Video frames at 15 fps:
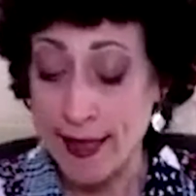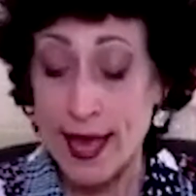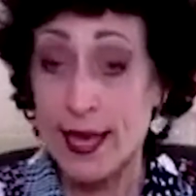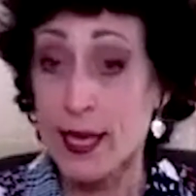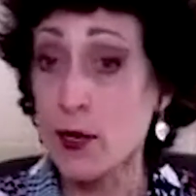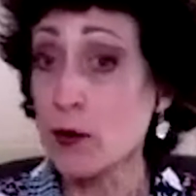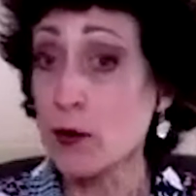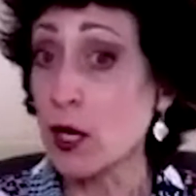
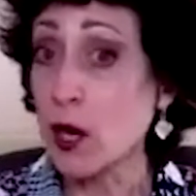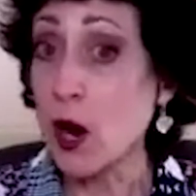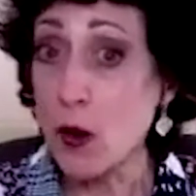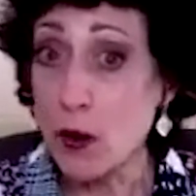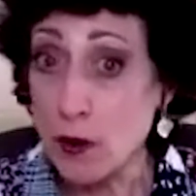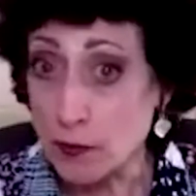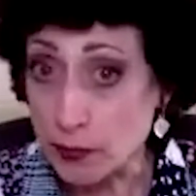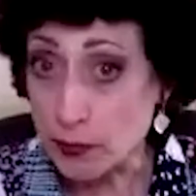You can
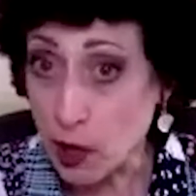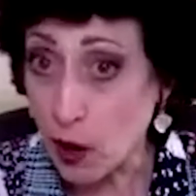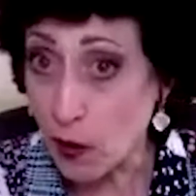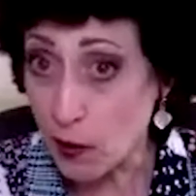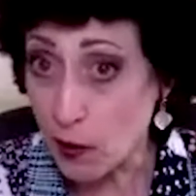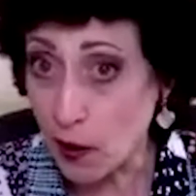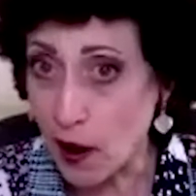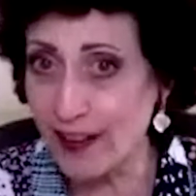go blow
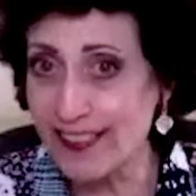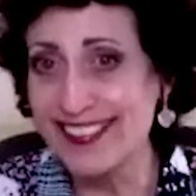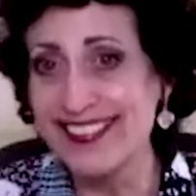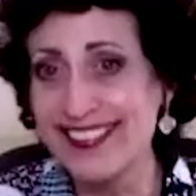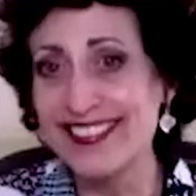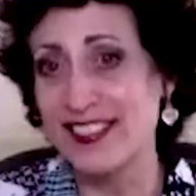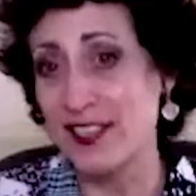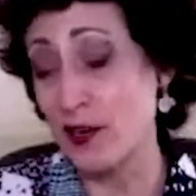it off.
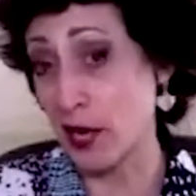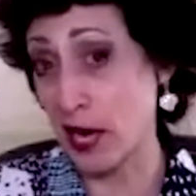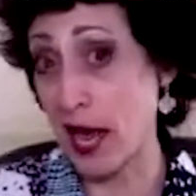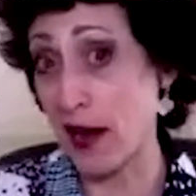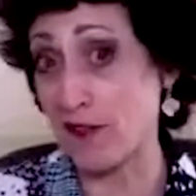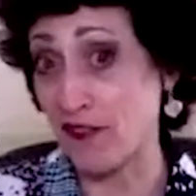You can have